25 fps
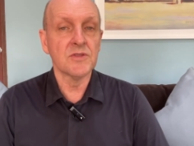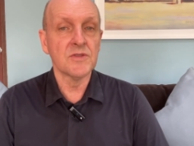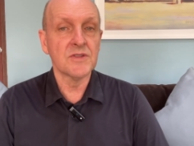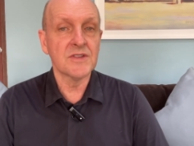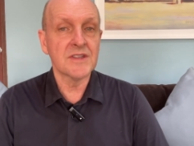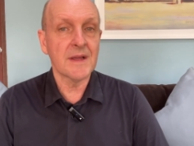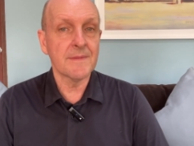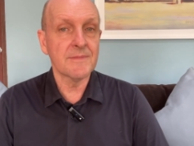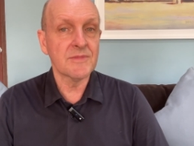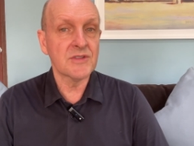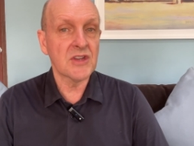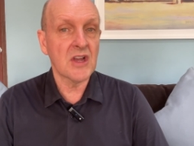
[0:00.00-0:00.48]

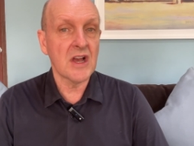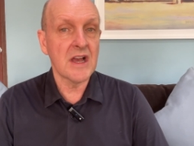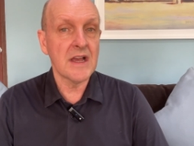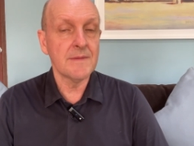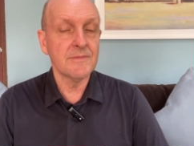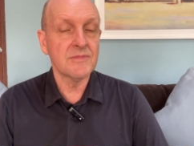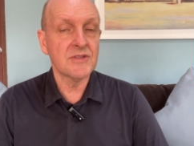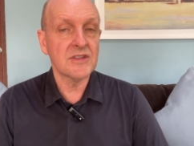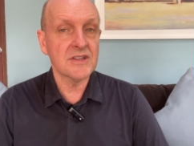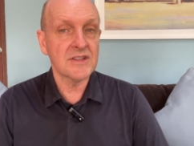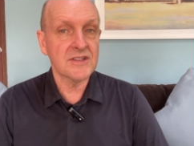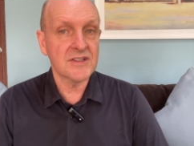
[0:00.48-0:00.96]

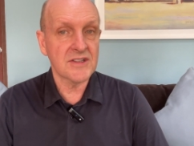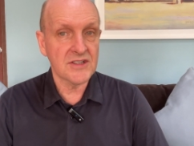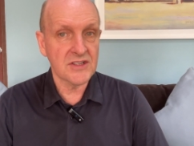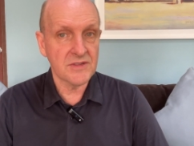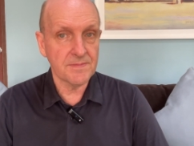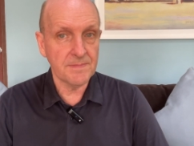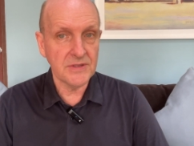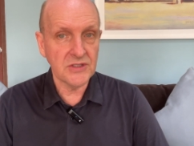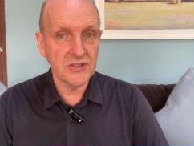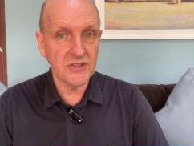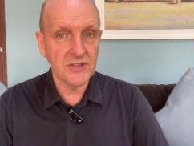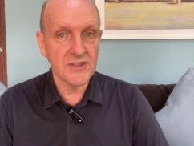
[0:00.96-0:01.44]
sometimes
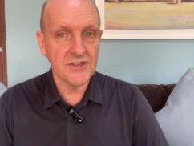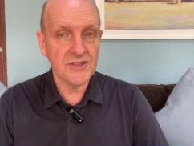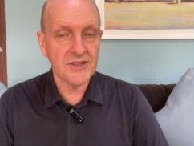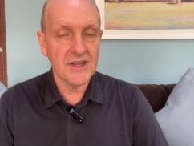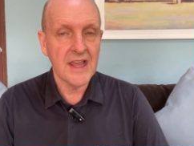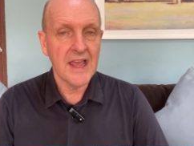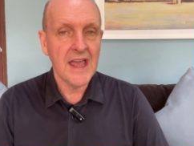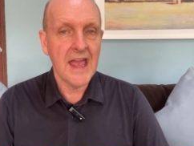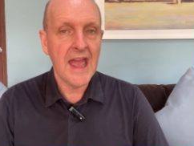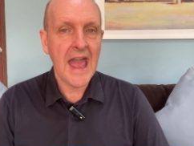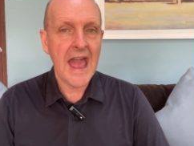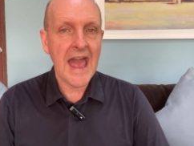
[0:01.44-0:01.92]
suspicious
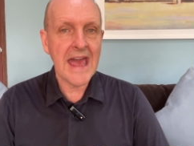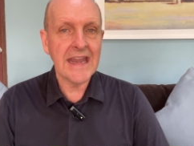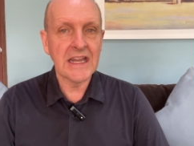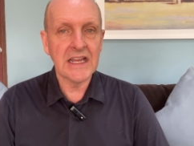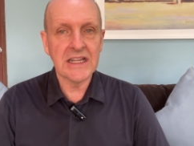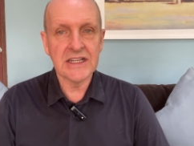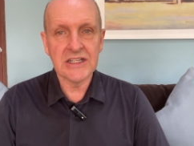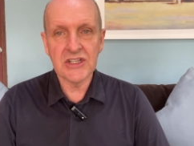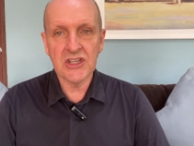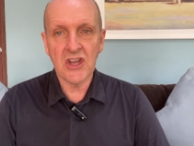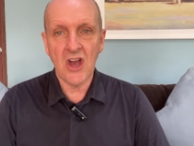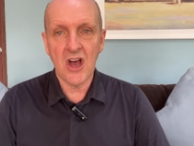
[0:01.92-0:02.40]
and
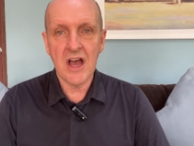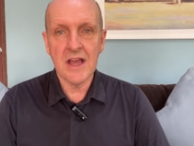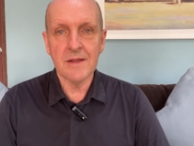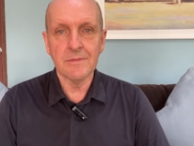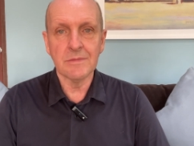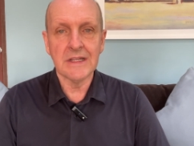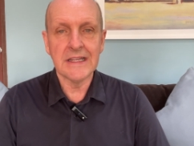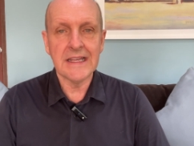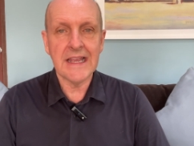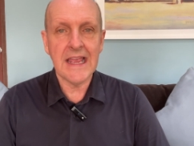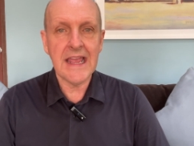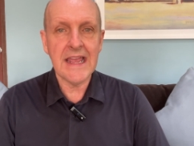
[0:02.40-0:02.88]

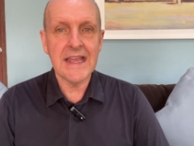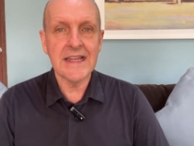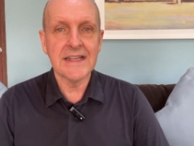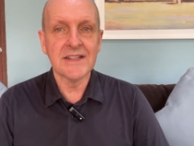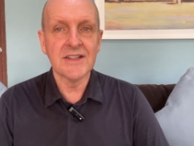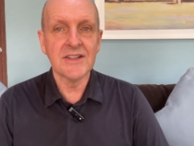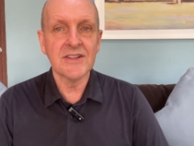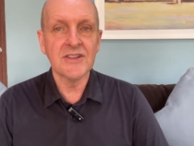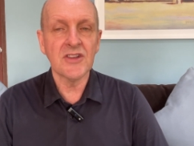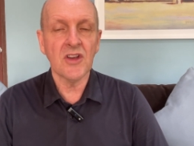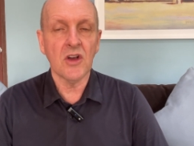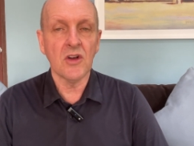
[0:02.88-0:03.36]
untimely
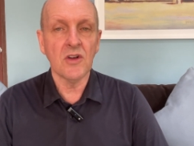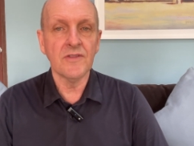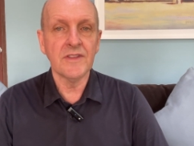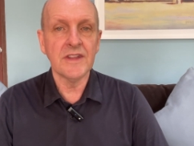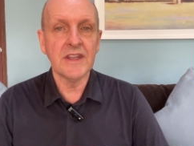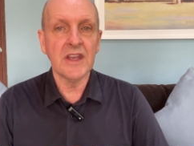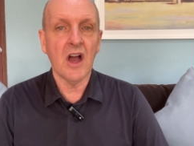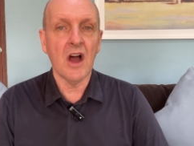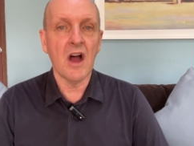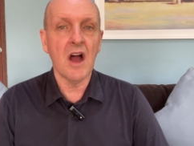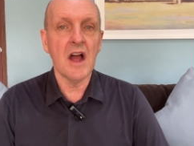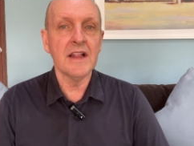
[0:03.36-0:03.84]
ends on the
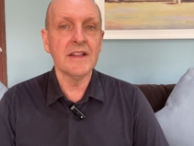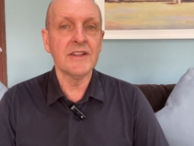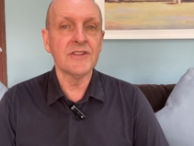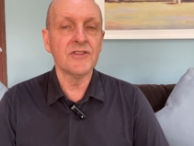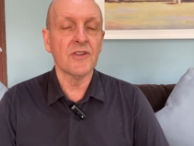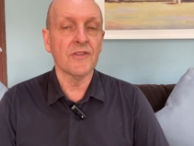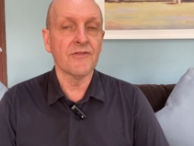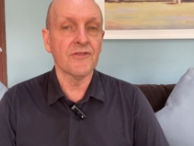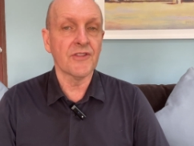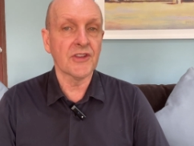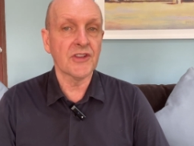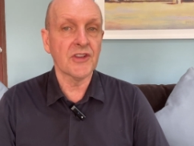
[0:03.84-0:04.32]
island
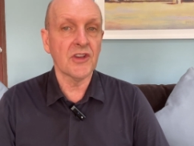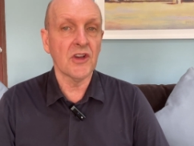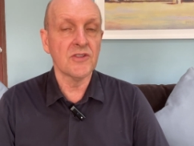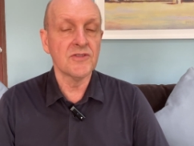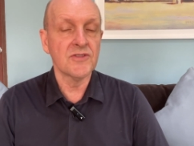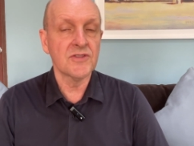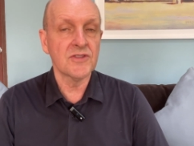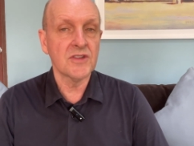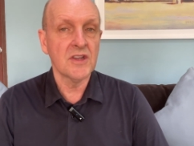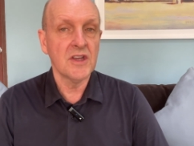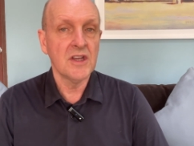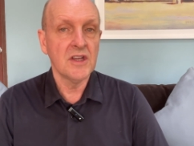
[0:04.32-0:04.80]
off the
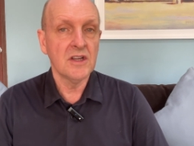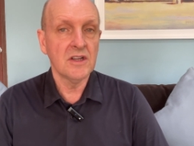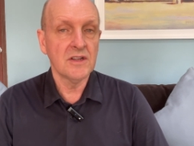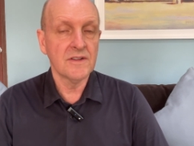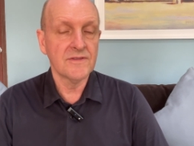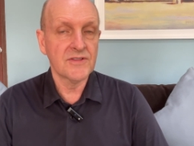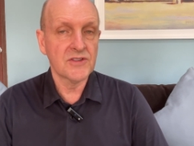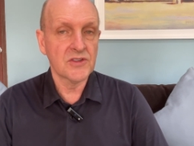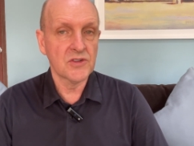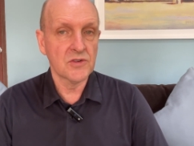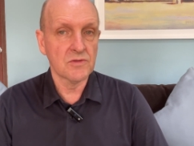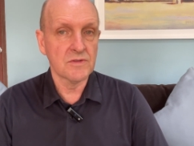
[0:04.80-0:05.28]
coast of
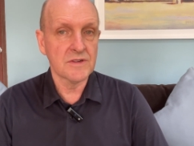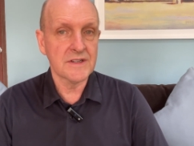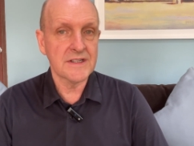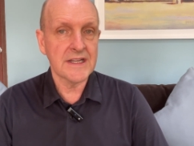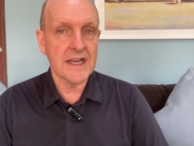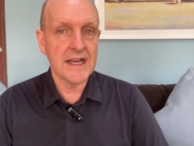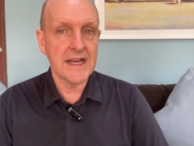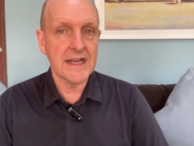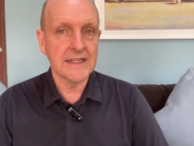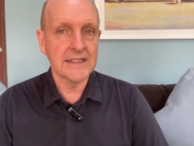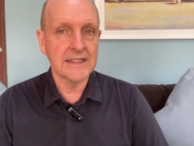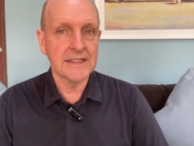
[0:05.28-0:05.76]
Surat
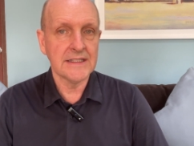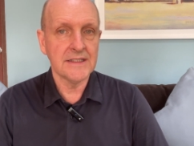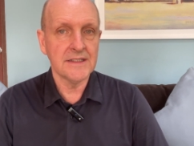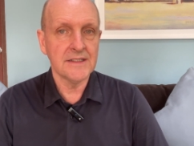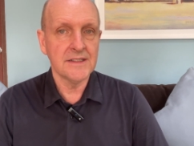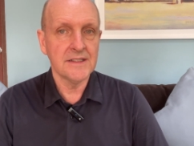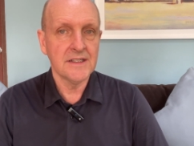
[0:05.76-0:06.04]
Thani.